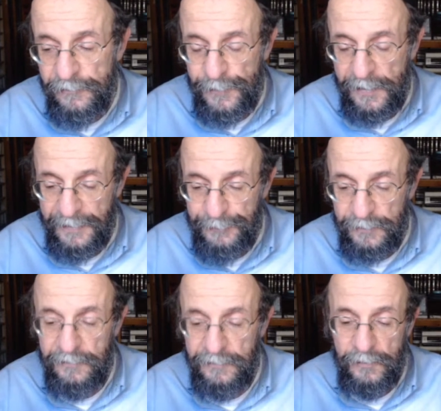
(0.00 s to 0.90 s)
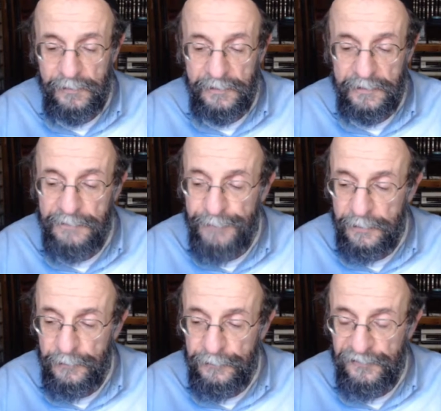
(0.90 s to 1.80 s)
the Bible or
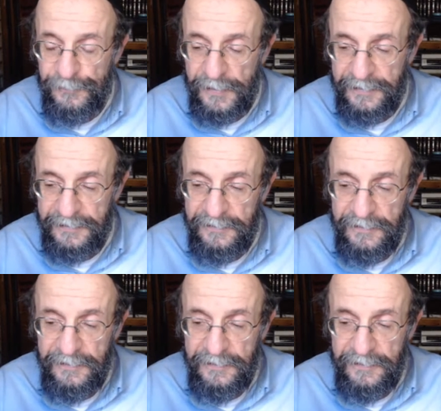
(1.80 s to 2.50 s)
composed by